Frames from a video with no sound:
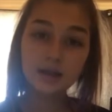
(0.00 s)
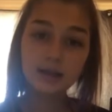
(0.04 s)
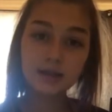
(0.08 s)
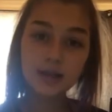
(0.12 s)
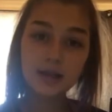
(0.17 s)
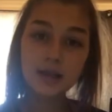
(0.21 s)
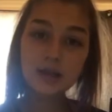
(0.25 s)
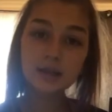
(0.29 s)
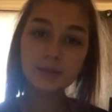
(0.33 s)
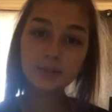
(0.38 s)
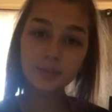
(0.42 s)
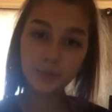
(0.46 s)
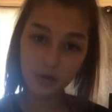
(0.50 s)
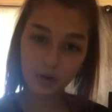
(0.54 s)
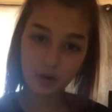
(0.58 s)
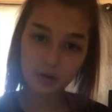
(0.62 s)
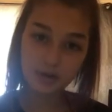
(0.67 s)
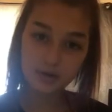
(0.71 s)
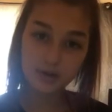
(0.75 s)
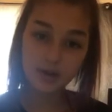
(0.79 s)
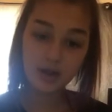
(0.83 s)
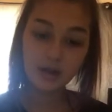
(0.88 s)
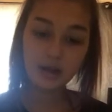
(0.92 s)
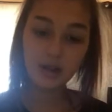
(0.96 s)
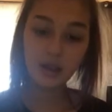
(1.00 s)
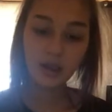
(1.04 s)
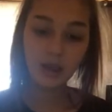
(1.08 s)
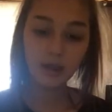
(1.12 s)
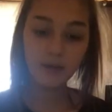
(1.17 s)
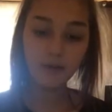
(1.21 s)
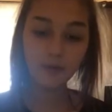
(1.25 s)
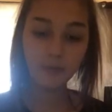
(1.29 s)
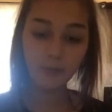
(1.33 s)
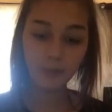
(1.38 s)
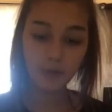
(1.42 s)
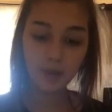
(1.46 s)
This project
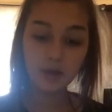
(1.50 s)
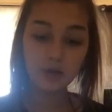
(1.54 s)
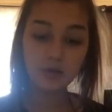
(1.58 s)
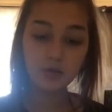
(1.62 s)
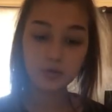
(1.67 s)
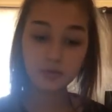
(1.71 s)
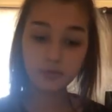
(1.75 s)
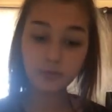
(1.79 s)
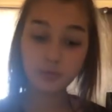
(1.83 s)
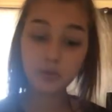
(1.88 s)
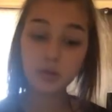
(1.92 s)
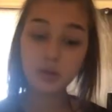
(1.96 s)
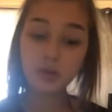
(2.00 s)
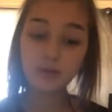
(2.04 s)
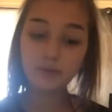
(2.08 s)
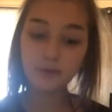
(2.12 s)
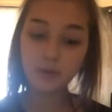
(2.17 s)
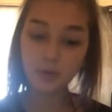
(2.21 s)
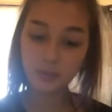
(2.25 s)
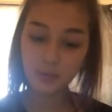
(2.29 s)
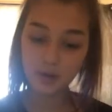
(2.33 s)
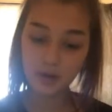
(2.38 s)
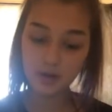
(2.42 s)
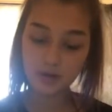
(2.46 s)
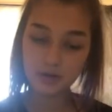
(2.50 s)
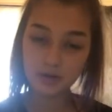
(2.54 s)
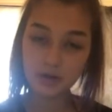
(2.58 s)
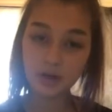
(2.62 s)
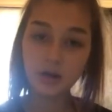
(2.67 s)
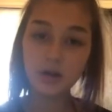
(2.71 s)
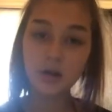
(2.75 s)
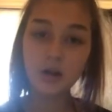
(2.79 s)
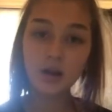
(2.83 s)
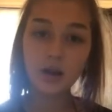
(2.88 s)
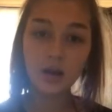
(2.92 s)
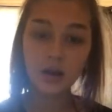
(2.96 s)
gave me useful
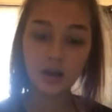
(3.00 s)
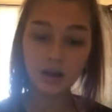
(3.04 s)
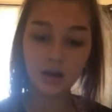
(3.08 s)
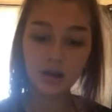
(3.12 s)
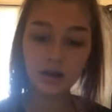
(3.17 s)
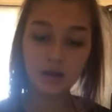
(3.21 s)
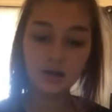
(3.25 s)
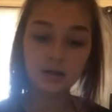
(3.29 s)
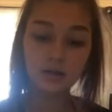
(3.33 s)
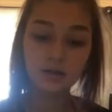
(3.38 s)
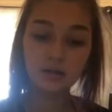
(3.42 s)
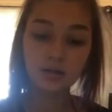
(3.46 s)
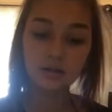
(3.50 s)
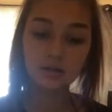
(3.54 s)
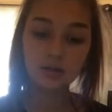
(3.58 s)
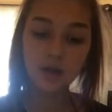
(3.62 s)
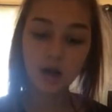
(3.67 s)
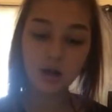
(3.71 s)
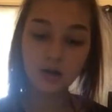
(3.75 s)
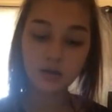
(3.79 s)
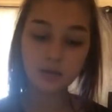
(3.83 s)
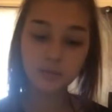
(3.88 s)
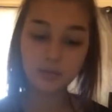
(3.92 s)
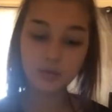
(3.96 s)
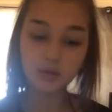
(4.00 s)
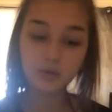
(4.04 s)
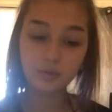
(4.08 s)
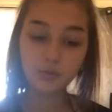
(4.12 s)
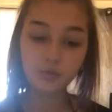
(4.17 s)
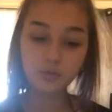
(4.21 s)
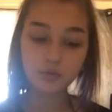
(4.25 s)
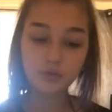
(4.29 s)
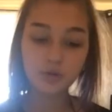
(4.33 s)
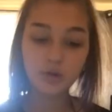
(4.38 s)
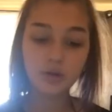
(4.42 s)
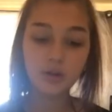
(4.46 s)
information and uh, taught me
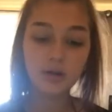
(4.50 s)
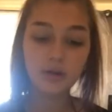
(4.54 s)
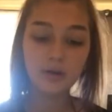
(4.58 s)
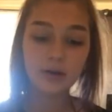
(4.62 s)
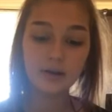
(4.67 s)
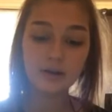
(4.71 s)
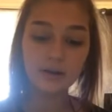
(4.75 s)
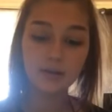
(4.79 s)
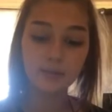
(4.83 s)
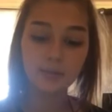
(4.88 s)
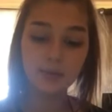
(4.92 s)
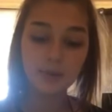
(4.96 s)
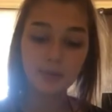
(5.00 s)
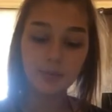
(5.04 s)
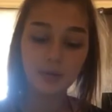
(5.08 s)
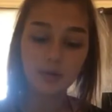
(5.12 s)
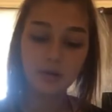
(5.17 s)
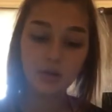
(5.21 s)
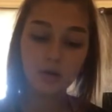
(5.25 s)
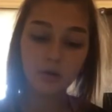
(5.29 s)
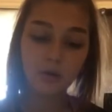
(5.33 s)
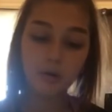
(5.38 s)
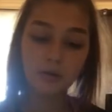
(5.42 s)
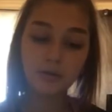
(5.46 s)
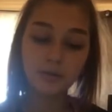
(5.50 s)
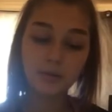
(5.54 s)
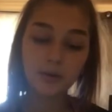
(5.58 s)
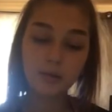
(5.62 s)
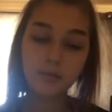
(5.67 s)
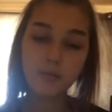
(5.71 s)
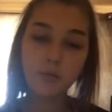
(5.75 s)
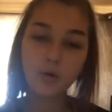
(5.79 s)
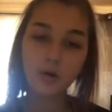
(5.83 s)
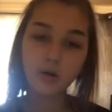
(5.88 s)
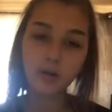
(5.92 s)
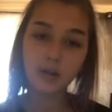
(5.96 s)
to tolerate the people around me
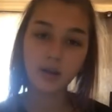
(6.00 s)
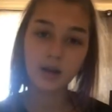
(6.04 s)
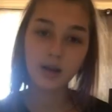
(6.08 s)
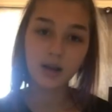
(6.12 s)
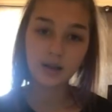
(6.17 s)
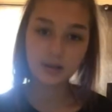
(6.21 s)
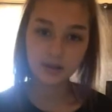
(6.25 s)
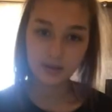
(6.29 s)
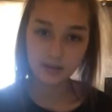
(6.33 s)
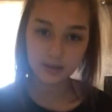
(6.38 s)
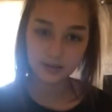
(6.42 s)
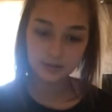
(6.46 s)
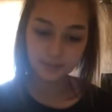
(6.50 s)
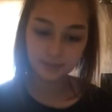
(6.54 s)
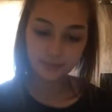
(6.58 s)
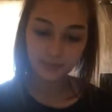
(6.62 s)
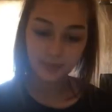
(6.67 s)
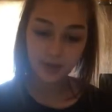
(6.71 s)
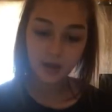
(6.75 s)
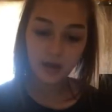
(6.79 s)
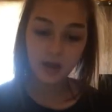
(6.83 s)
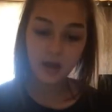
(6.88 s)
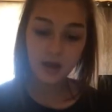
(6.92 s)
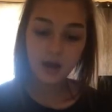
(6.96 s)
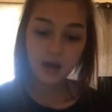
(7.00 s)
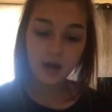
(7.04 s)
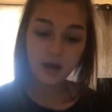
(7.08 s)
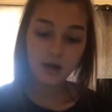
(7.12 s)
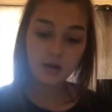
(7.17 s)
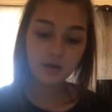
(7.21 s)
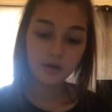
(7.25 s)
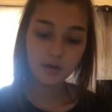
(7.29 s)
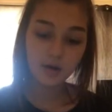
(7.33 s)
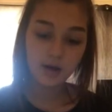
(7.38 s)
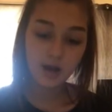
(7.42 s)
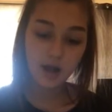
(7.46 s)
more than I did,
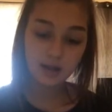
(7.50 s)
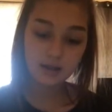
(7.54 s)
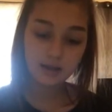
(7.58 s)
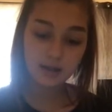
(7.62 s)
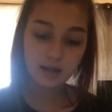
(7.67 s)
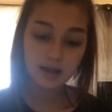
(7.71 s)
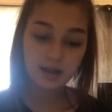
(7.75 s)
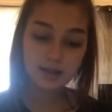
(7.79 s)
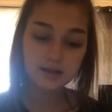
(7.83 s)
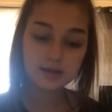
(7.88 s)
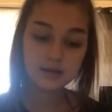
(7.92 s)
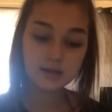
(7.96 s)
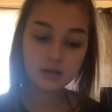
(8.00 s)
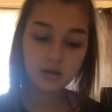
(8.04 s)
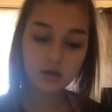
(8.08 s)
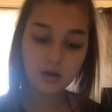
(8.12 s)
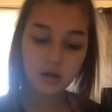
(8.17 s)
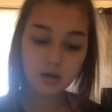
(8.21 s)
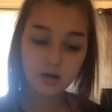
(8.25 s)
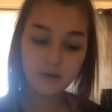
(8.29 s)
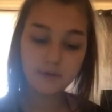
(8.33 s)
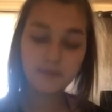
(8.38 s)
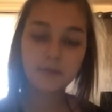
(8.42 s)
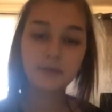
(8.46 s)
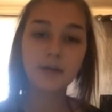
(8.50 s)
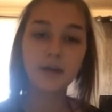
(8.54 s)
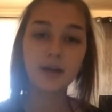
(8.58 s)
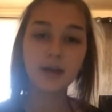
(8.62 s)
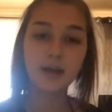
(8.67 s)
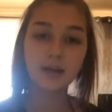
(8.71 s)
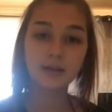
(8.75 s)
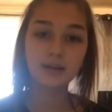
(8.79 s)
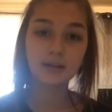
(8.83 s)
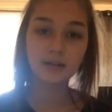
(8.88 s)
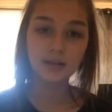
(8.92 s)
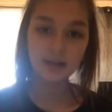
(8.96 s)
regardless of
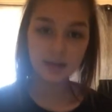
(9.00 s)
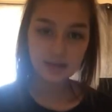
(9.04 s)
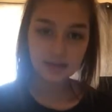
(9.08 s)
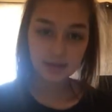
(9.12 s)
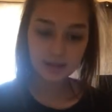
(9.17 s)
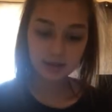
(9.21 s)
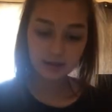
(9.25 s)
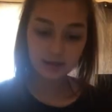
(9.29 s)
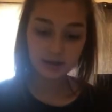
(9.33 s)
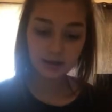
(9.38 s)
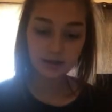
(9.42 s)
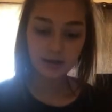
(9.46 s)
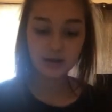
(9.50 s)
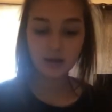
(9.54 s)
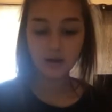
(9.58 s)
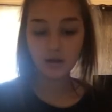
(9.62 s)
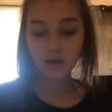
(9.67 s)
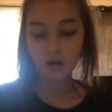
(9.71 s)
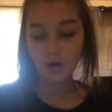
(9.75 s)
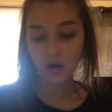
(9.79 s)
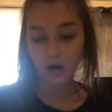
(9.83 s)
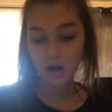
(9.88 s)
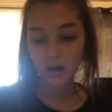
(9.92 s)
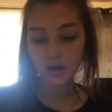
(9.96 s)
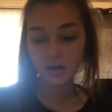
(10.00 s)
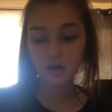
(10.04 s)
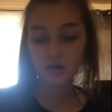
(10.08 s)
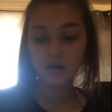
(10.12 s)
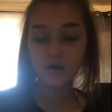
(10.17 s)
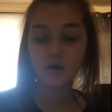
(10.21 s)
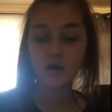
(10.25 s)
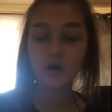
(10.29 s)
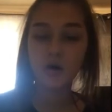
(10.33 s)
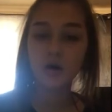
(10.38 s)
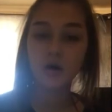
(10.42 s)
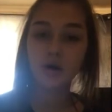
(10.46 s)
ethnicity,
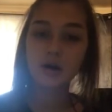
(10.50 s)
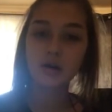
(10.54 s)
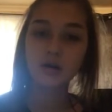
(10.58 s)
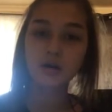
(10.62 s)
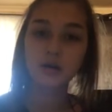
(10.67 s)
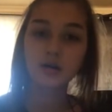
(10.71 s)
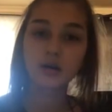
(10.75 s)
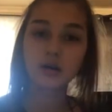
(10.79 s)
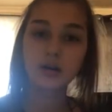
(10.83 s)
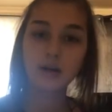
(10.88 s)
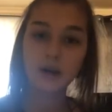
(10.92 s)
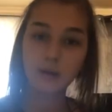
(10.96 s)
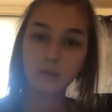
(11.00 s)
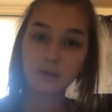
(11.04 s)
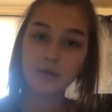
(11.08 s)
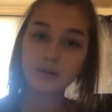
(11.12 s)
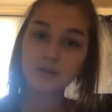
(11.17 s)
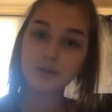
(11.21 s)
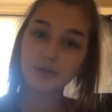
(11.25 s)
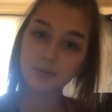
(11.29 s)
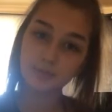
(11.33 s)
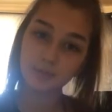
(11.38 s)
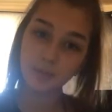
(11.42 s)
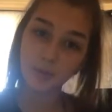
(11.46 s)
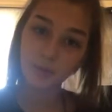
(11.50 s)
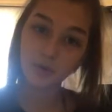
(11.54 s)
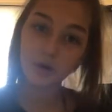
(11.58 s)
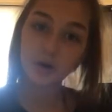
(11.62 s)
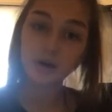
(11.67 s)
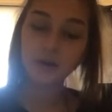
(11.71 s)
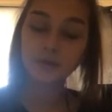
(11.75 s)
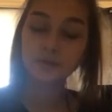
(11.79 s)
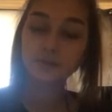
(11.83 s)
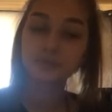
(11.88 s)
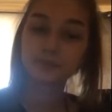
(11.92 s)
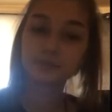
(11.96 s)
color or uh, language
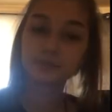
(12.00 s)
spoken.